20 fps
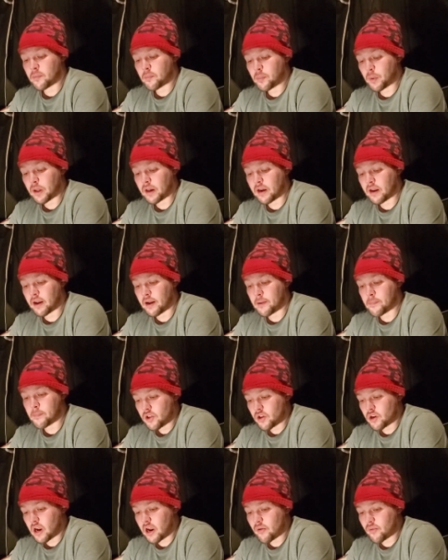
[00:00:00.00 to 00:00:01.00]
but um,
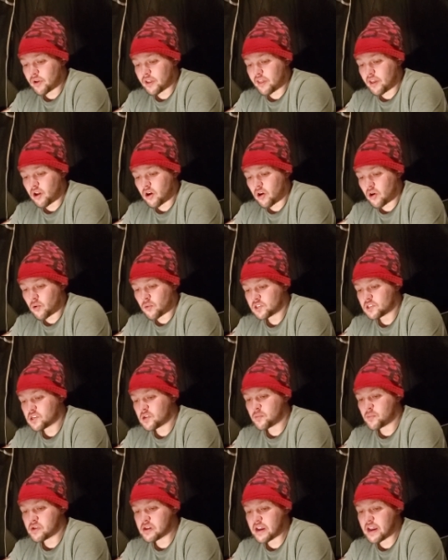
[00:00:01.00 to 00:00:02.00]
you know, I really hope
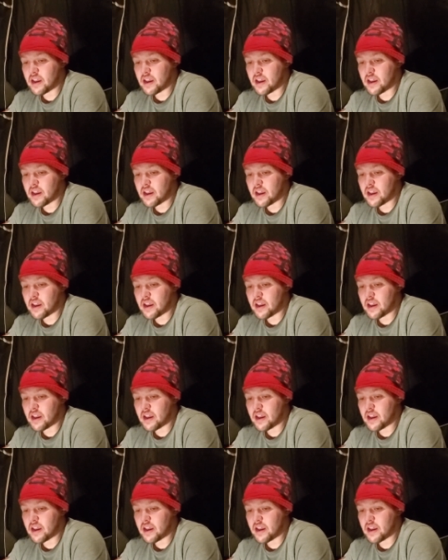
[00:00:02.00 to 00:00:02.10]
to be